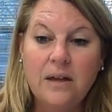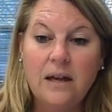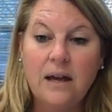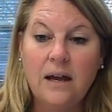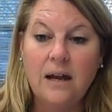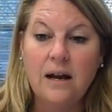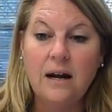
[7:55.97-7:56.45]

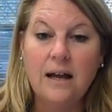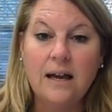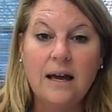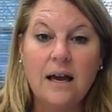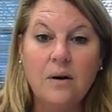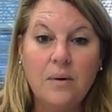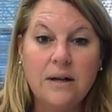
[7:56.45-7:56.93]
and I
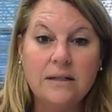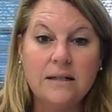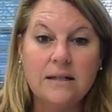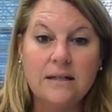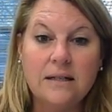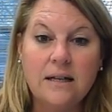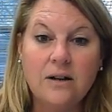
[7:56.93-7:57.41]
can't wait to
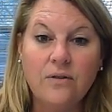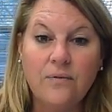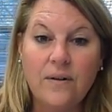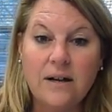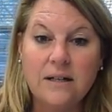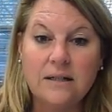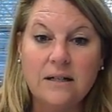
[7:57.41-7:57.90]
see your
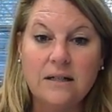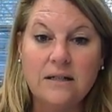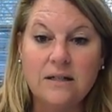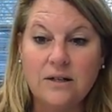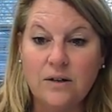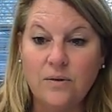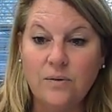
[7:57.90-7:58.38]
faces
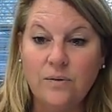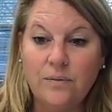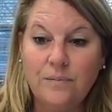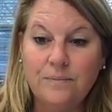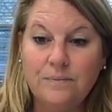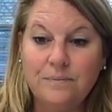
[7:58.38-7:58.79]
soon.